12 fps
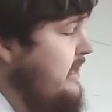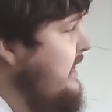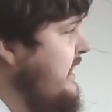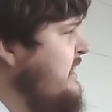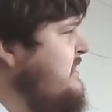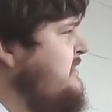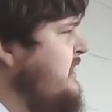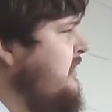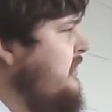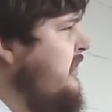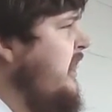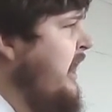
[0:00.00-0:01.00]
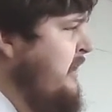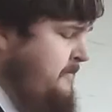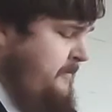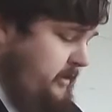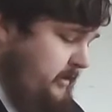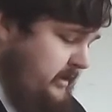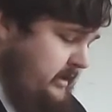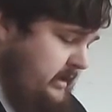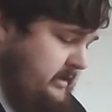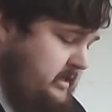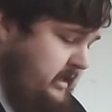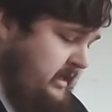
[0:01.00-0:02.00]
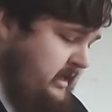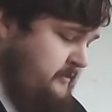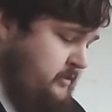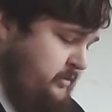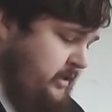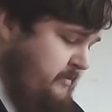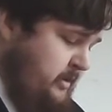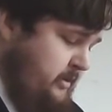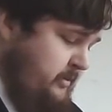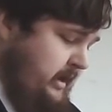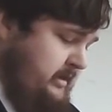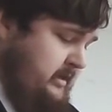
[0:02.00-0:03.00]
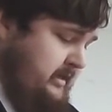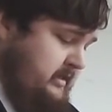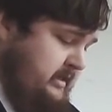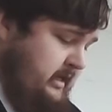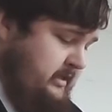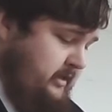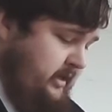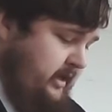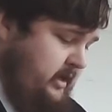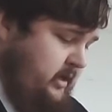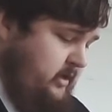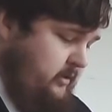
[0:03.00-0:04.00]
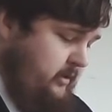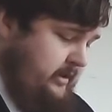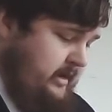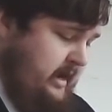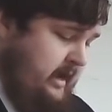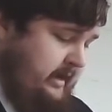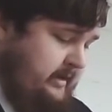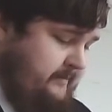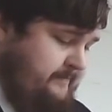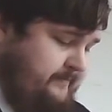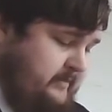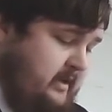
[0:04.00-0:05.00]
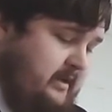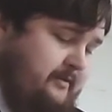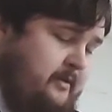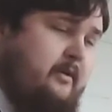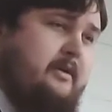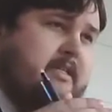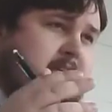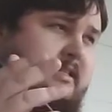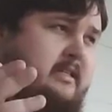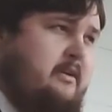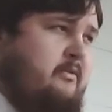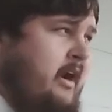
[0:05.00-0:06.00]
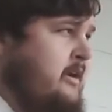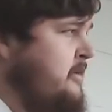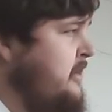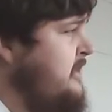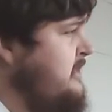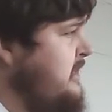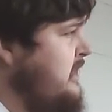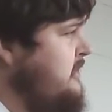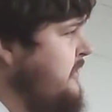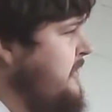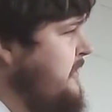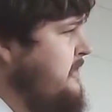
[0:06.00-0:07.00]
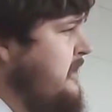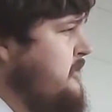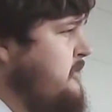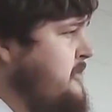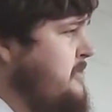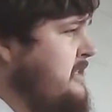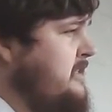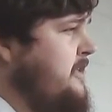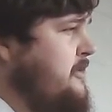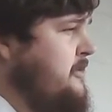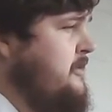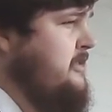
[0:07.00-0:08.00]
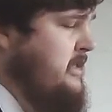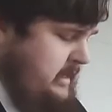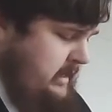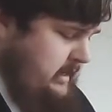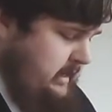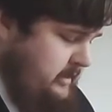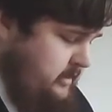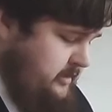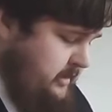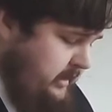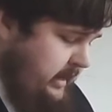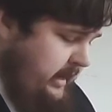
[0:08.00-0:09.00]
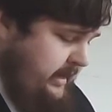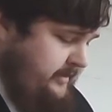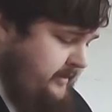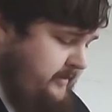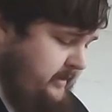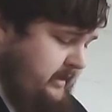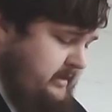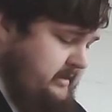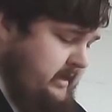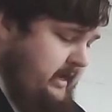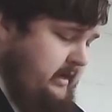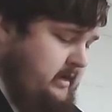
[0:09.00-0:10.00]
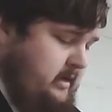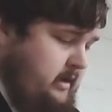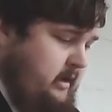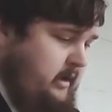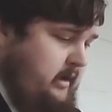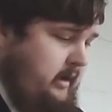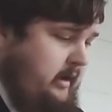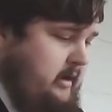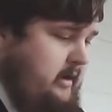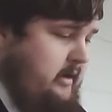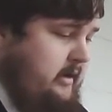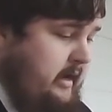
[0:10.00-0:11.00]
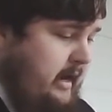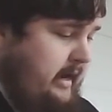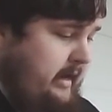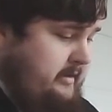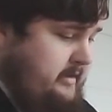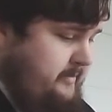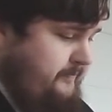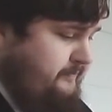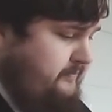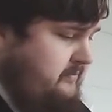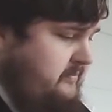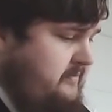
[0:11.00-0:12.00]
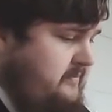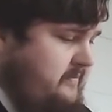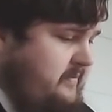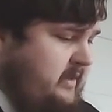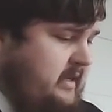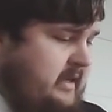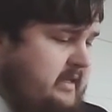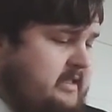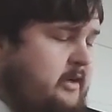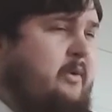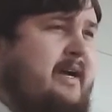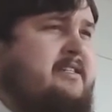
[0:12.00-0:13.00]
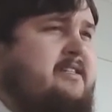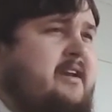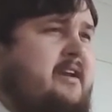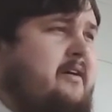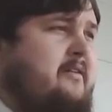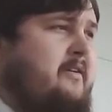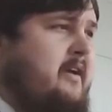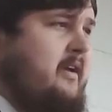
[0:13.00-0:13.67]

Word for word: Is it lawful to give tribute unto Caesar or not? And of course, he said, Render to Caesar the things which be Caesar's, and unto God the things that are God's. It's a question of